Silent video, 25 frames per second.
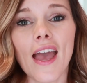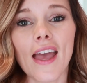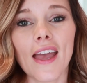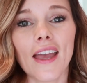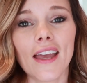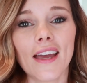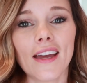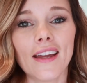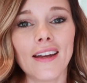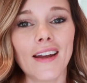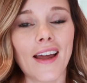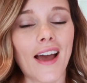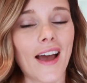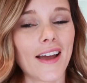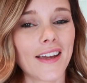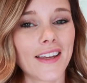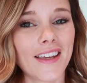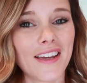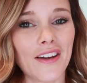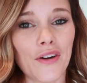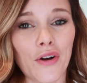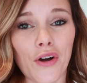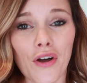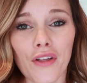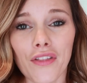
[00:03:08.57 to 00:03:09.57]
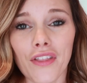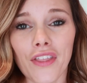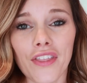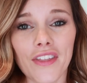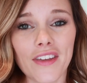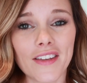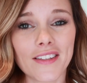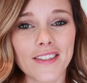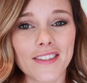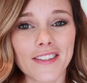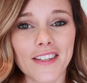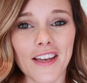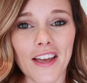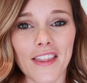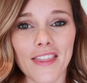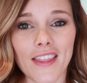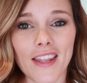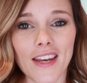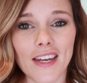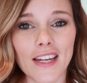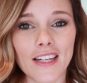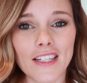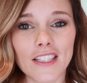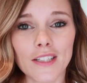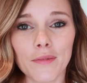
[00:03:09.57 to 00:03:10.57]
and I get all the things done
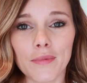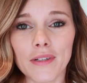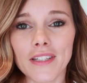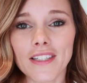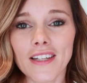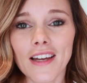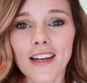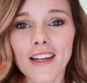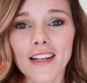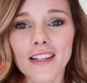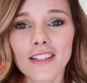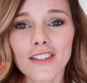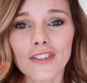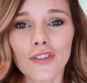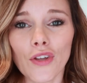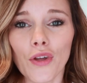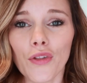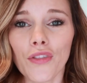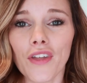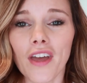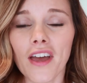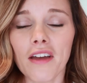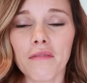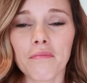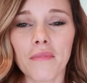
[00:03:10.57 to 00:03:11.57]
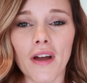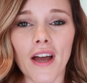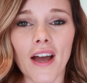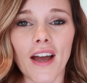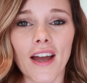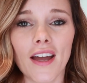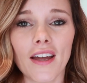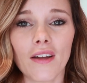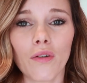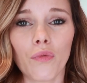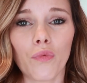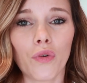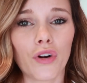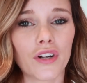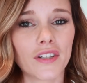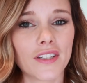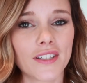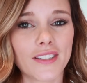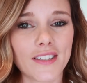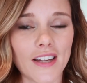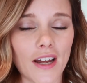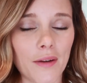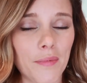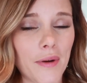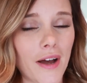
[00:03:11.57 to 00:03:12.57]
that need to be done so that my work
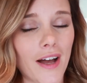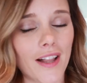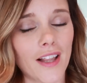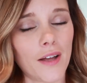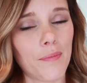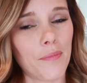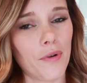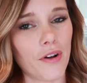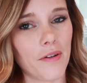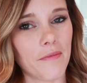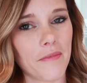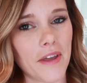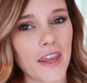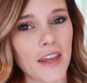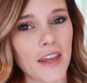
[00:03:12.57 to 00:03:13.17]
does not pile up on